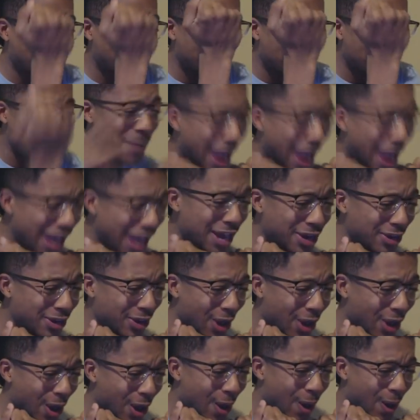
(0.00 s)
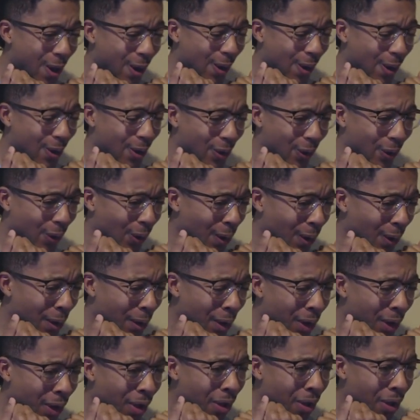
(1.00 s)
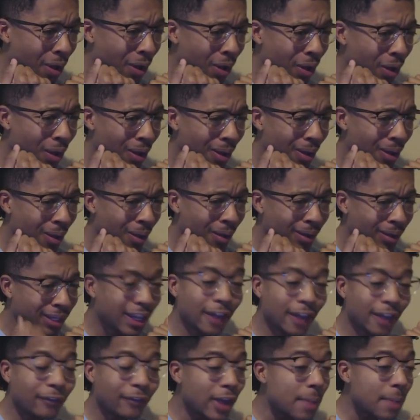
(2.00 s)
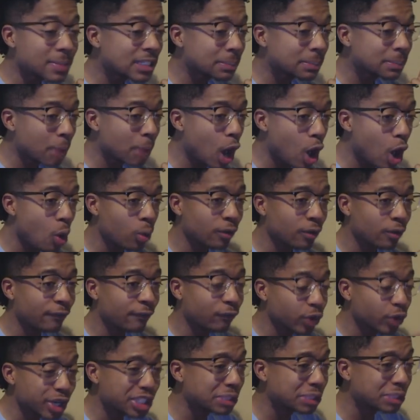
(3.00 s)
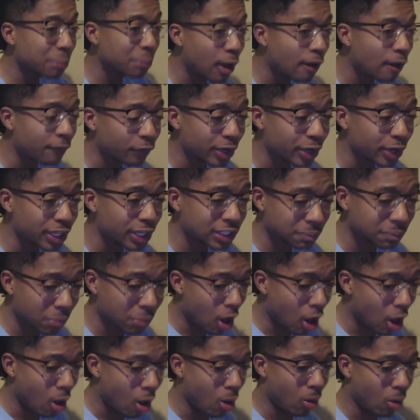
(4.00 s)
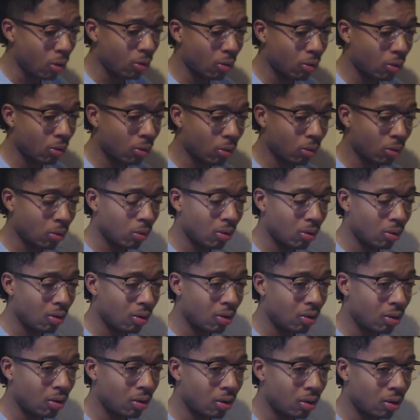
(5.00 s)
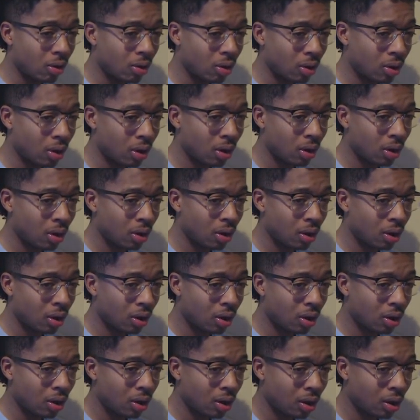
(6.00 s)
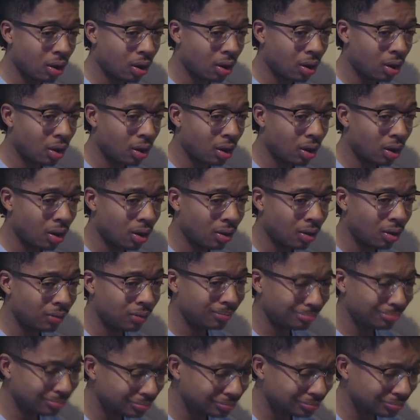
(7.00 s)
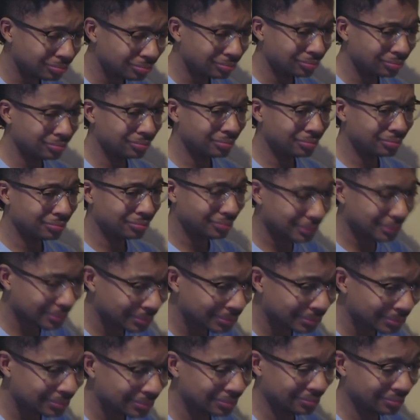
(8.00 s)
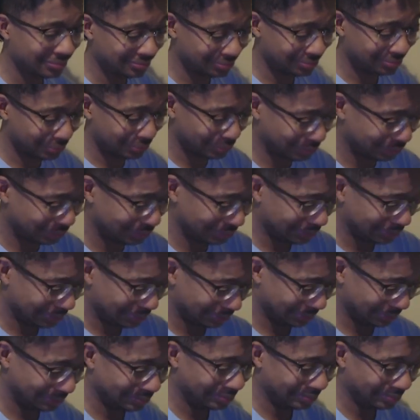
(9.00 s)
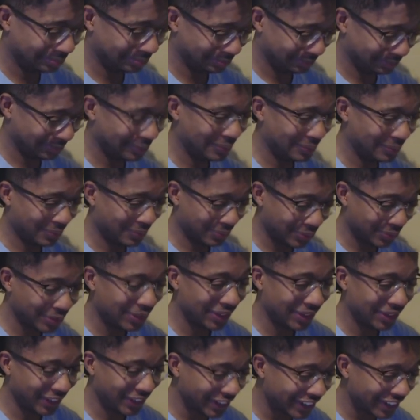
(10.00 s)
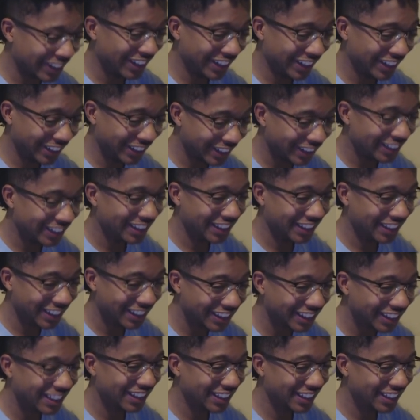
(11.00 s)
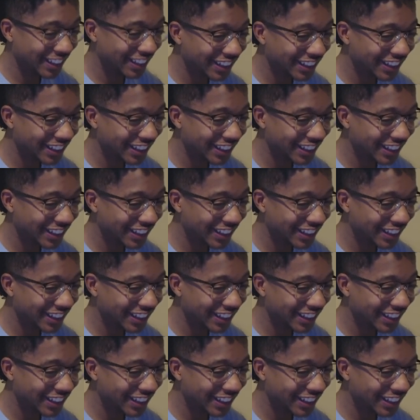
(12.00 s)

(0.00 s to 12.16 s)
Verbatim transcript: banger. Give him smoke. Free smoke, free smoke. Coming down, coming down, gentle now. Give me drink, give me dope. Bottom line, I can't go. If I die, I don't know,